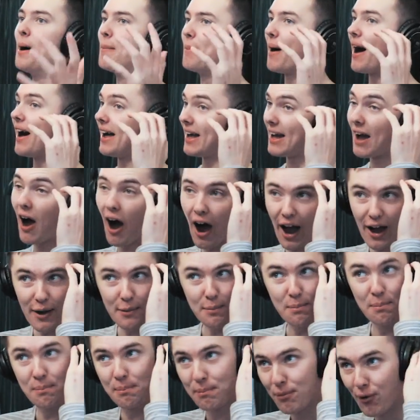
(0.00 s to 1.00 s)
But
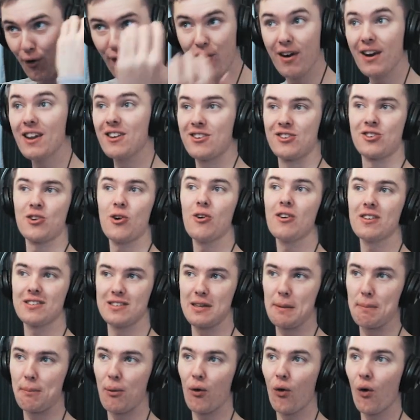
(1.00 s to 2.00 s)
I'm pretty sure
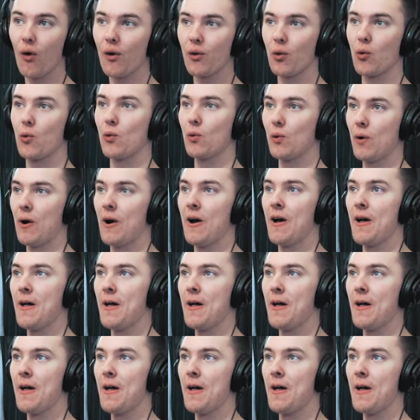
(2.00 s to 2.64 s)
it's a portal.